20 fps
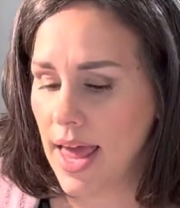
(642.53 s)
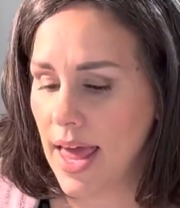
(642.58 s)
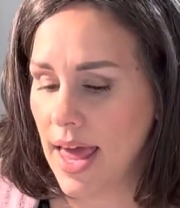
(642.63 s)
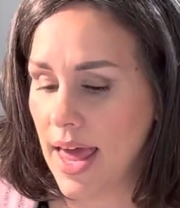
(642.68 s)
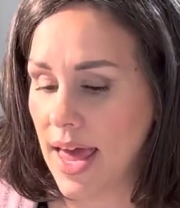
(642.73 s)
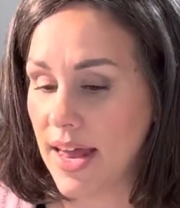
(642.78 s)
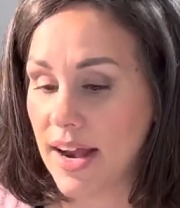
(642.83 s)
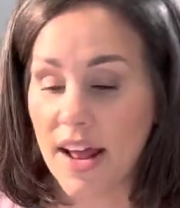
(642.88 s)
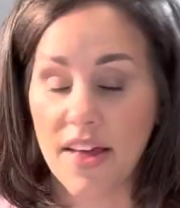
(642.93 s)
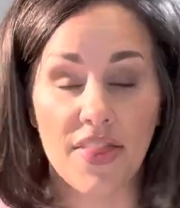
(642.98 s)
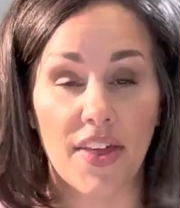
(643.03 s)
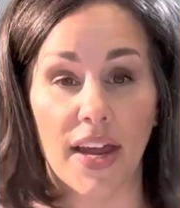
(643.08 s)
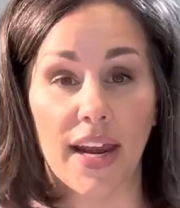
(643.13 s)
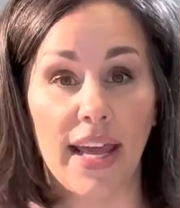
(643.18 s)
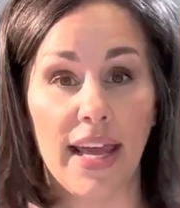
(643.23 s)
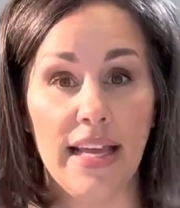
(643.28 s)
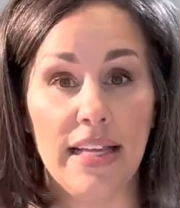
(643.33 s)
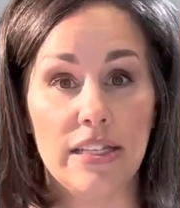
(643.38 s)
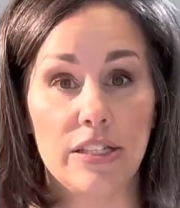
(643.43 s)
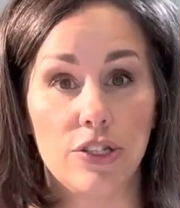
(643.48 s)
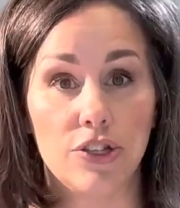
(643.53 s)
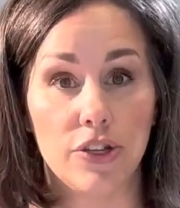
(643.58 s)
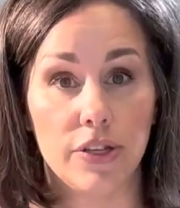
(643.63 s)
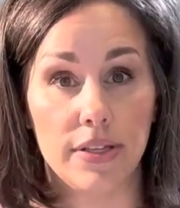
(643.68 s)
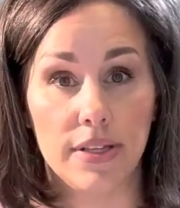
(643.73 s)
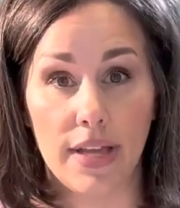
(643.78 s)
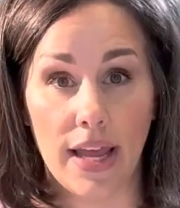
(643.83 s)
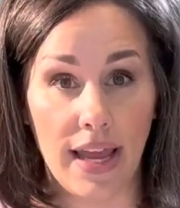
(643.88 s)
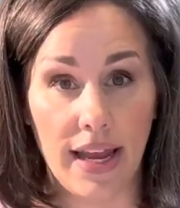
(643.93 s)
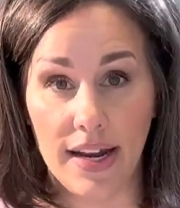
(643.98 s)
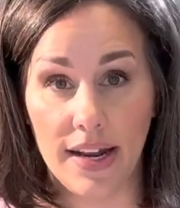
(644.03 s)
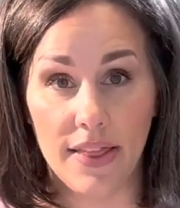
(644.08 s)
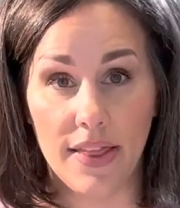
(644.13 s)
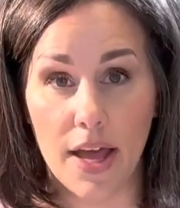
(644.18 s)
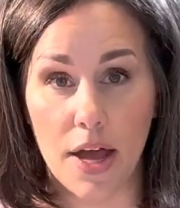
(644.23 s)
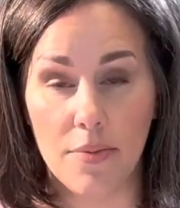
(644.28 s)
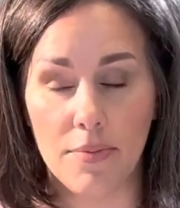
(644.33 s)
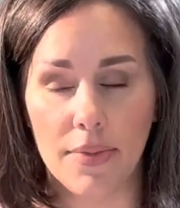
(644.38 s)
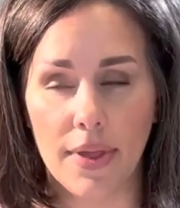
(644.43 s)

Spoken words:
And I thought I hated them.